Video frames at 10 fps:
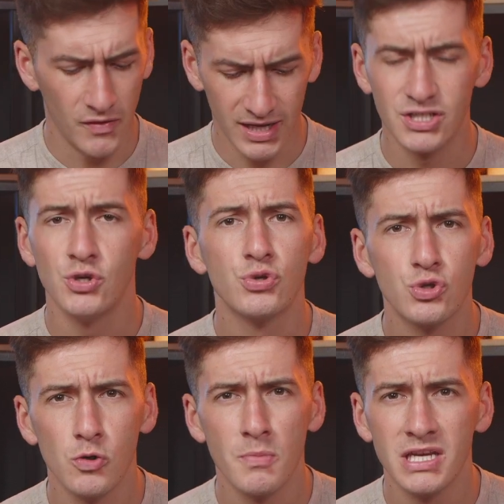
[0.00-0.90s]
think it's new
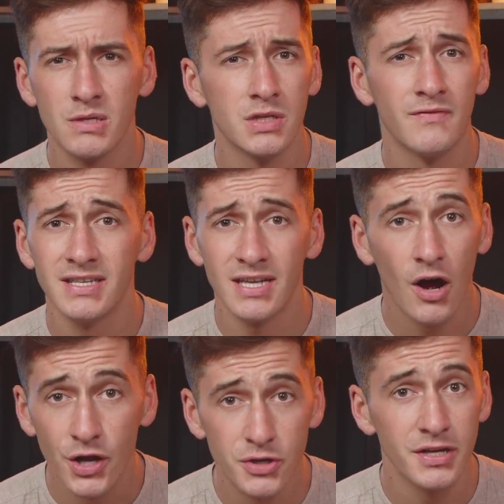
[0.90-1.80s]
school because it was invented
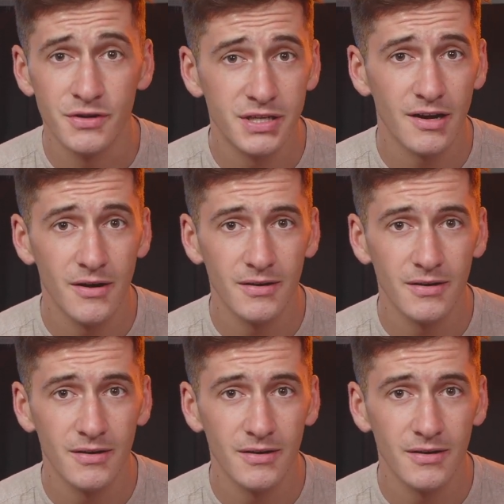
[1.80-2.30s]
100 years ago?